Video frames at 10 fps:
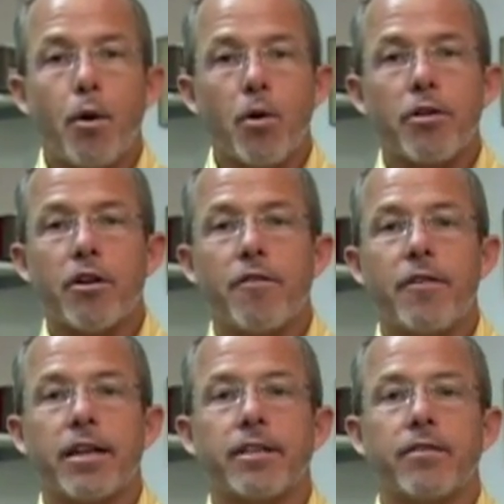Both are
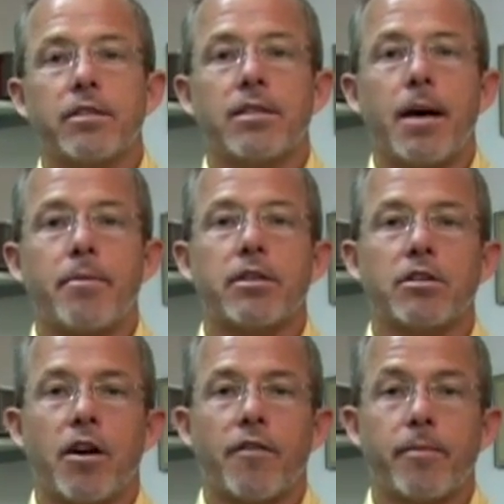effective at
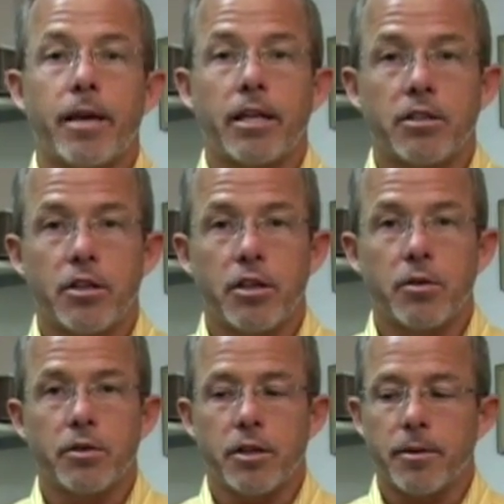stopping the SAR from getting to
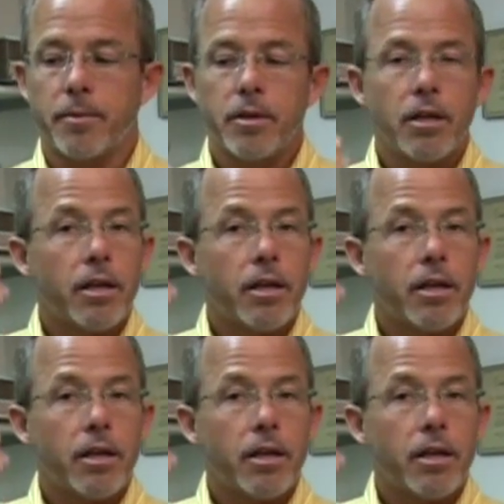the user.